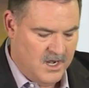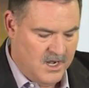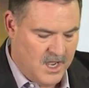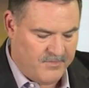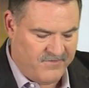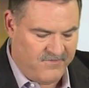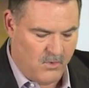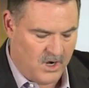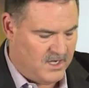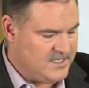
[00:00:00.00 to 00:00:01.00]
number
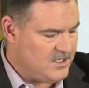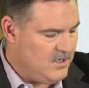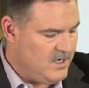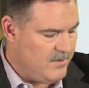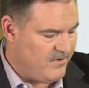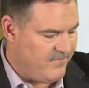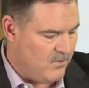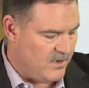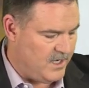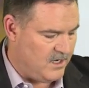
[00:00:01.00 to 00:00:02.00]
four, let's go to number
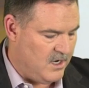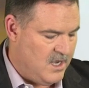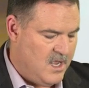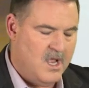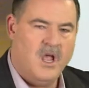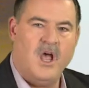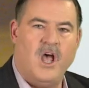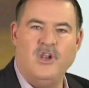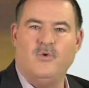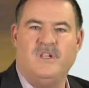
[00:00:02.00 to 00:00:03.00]
four here
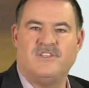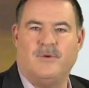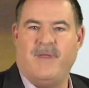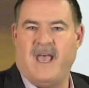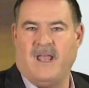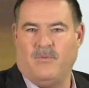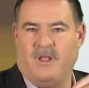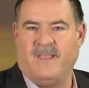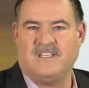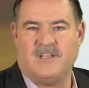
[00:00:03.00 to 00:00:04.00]
annuities are bad.
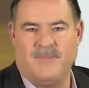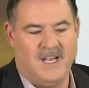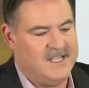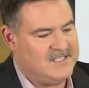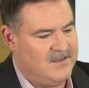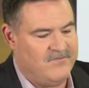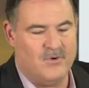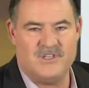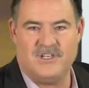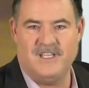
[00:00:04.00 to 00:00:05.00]
Well, that's on my list.
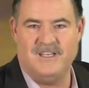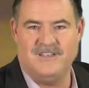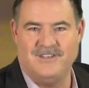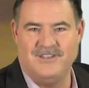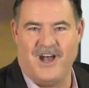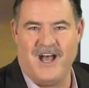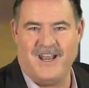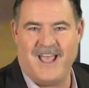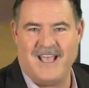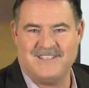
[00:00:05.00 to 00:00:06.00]
Unfortunately,
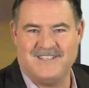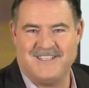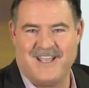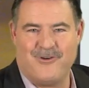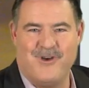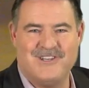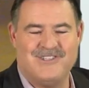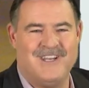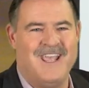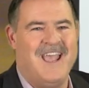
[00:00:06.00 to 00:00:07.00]
Don asked us that
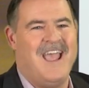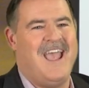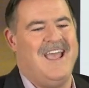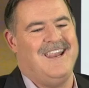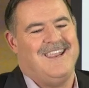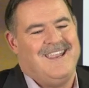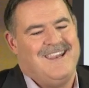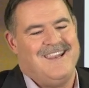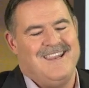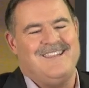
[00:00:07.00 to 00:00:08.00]
question. And
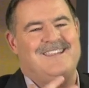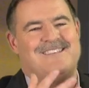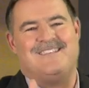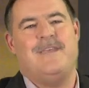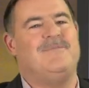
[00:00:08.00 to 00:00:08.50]
same